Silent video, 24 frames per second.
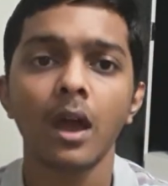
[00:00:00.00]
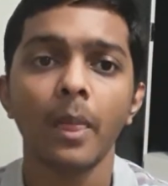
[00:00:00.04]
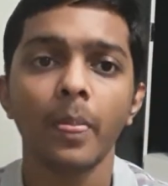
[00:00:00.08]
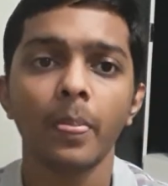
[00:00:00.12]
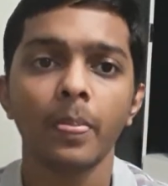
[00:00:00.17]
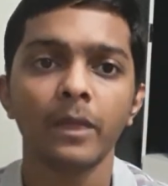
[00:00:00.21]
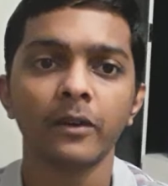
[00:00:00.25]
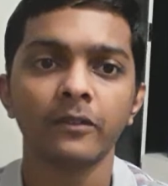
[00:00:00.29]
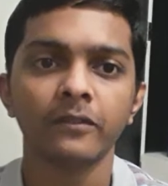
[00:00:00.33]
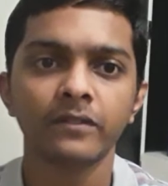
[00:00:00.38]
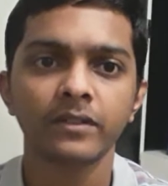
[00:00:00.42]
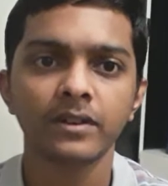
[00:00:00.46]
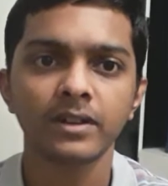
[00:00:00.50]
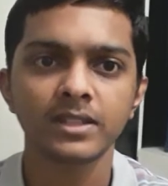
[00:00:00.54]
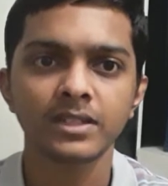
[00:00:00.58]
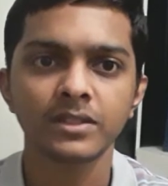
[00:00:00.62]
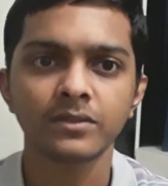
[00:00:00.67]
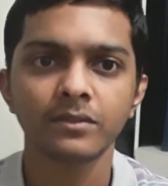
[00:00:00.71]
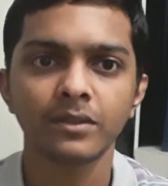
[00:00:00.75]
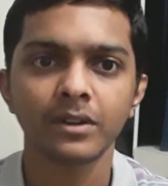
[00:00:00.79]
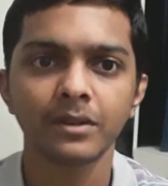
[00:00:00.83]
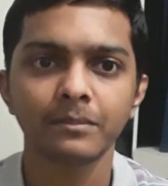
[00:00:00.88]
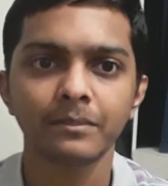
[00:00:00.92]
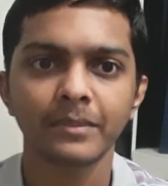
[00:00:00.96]
The first
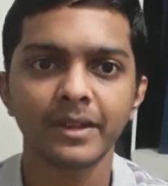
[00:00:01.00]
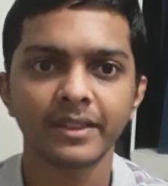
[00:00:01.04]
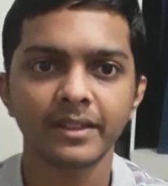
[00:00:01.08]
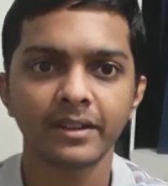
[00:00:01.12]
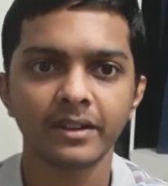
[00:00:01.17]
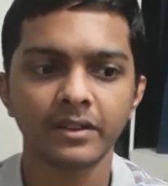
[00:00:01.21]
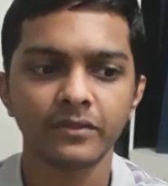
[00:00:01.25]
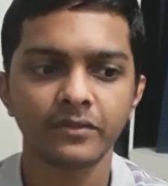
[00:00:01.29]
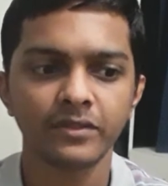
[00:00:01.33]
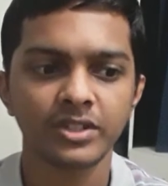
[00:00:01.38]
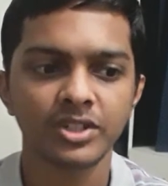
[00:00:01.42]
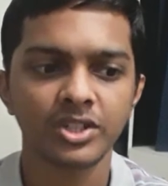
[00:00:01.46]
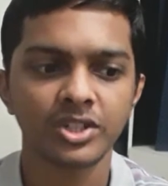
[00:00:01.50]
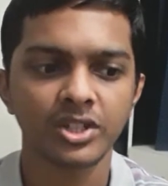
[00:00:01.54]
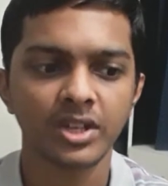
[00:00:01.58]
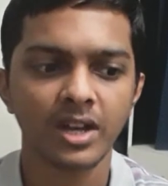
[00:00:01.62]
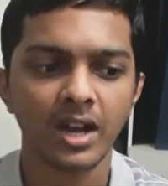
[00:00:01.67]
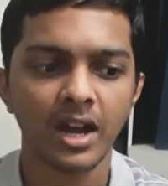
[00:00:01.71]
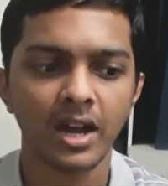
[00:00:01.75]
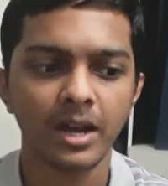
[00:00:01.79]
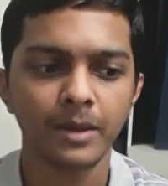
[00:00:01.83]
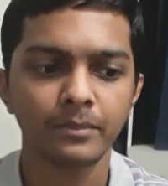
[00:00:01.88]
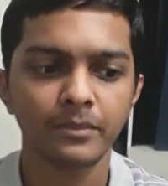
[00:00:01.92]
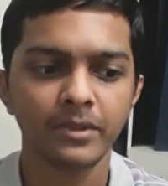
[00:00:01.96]
one method which
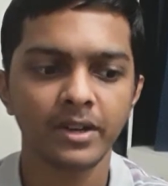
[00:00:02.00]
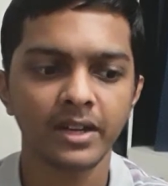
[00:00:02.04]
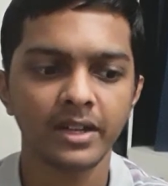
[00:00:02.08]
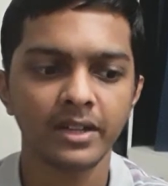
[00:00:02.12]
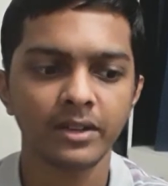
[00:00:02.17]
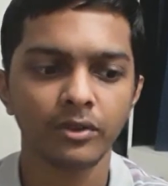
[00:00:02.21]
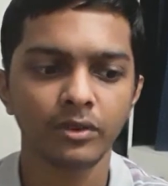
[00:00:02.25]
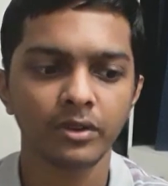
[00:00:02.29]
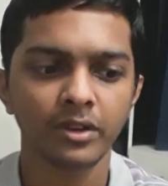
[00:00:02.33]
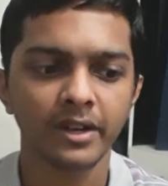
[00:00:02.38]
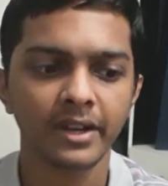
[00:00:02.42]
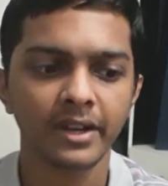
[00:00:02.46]
I'm really going to